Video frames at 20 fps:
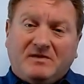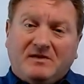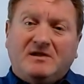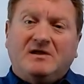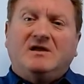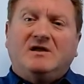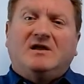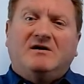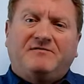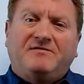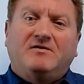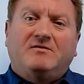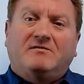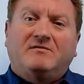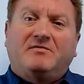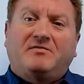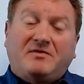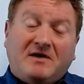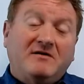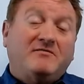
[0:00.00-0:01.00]
If
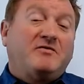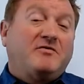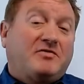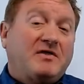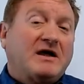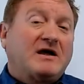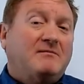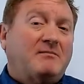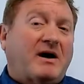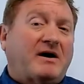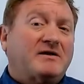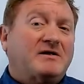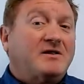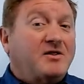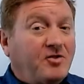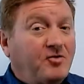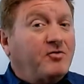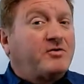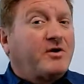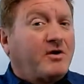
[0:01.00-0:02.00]
you think about it,
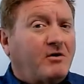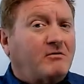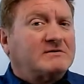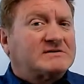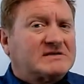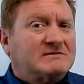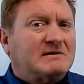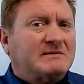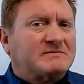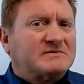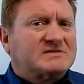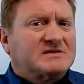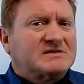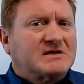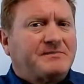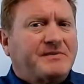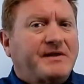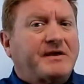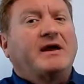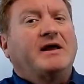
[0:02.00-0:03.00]
you can always come up with
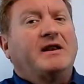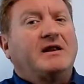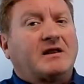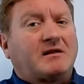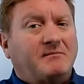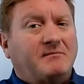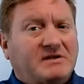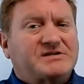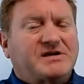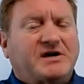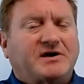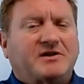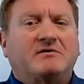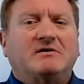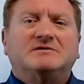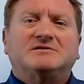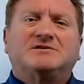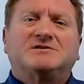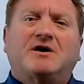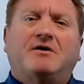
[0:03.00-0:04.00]
something and it can be genuine.
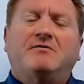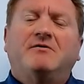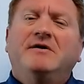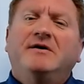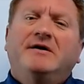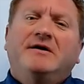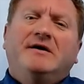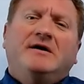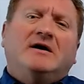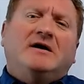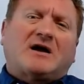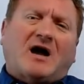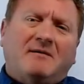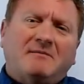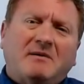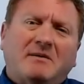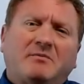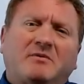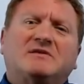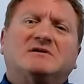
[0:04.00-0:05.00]
So come
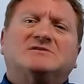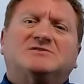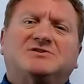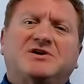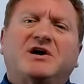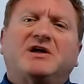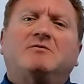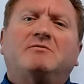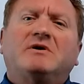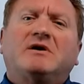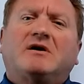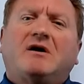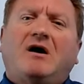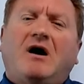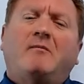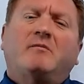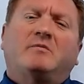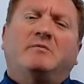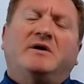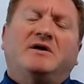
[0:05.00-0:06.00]
up with a genuine
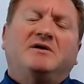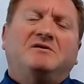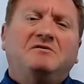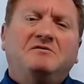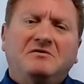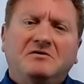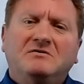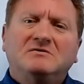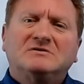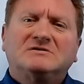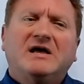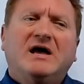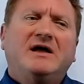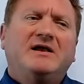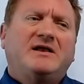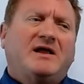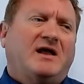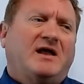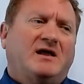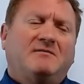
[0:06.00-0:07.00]
compliment. You use that
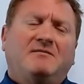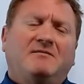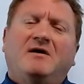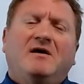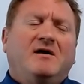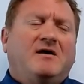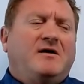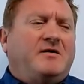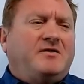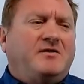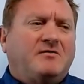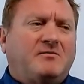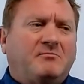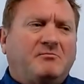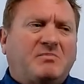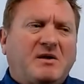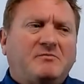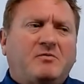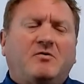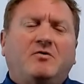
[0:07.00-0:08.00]
and you,
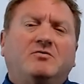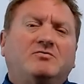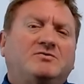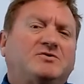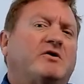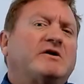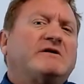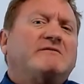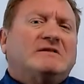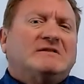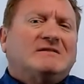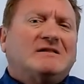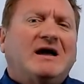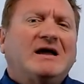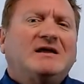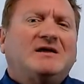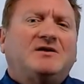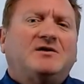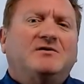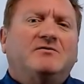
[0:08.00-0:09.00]
people who don't even
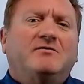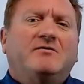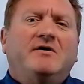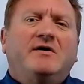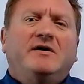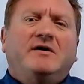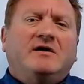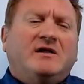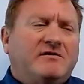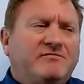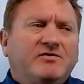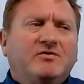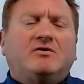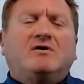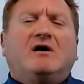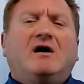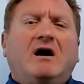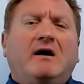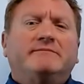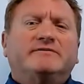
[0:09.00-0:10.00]
like you, if you
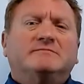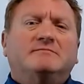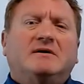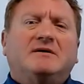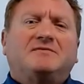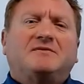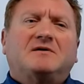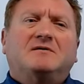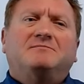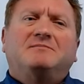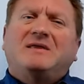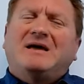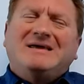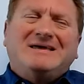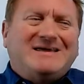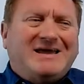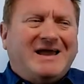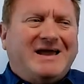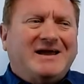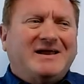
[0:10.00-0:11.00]
compliment them, they
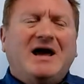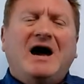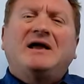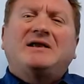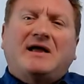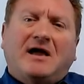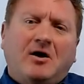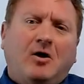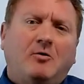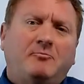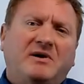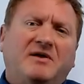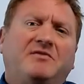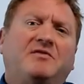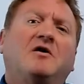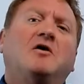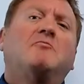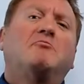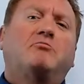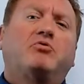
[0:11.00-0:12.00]
cannot help it.
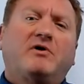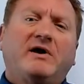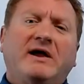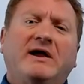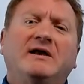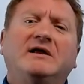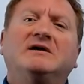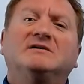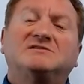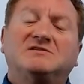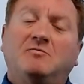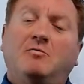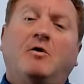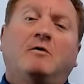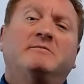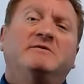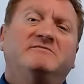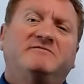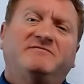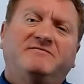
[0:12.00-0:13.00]
Their brain gets a
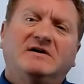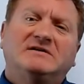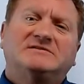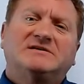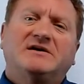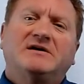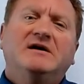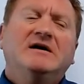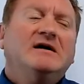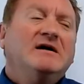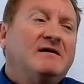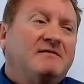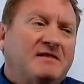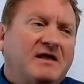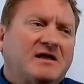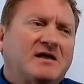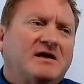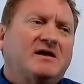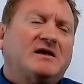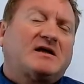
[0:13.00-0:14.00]
warm and fuzzy. They
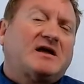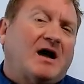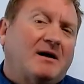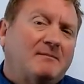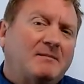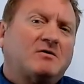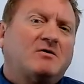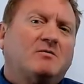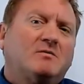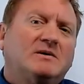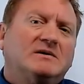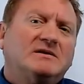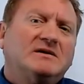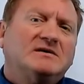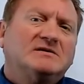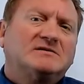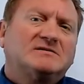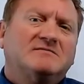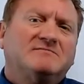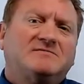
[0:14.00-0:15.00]
get a chemical
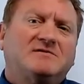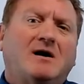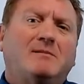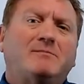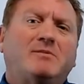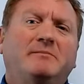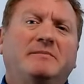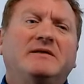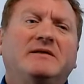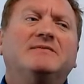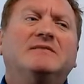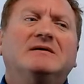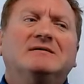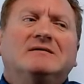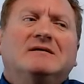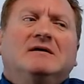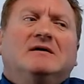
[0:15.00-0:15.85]
release of dopamine that